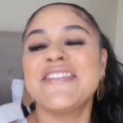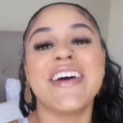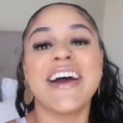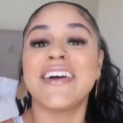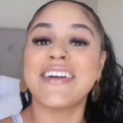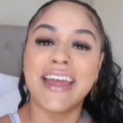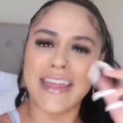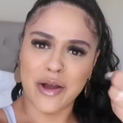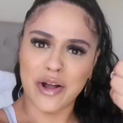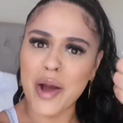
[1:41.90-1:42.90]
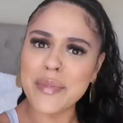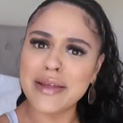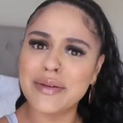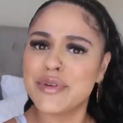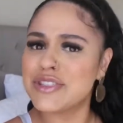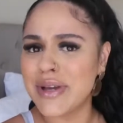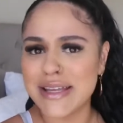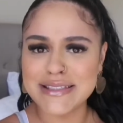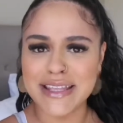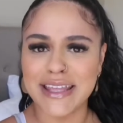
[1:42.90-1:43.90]
but okay, yeah. Comment what you
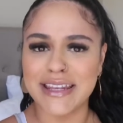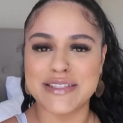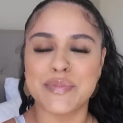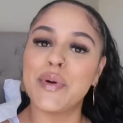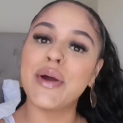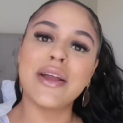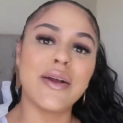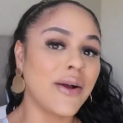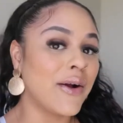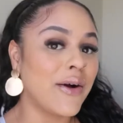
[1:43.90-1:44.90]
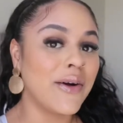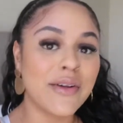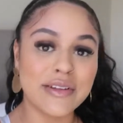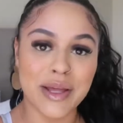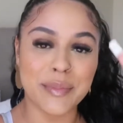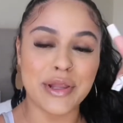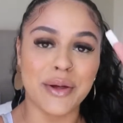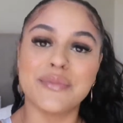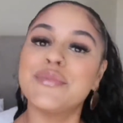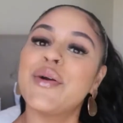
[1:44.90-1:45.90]
guys think it is, boy, girl, down
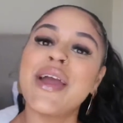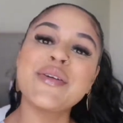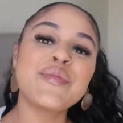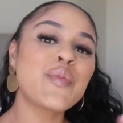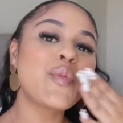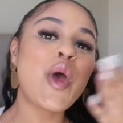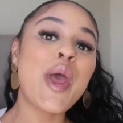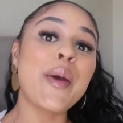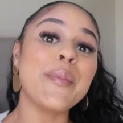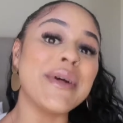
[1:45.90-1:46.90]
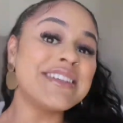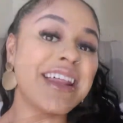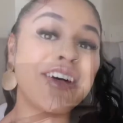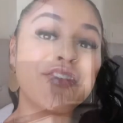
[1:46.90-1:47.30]
below. Okay, much love.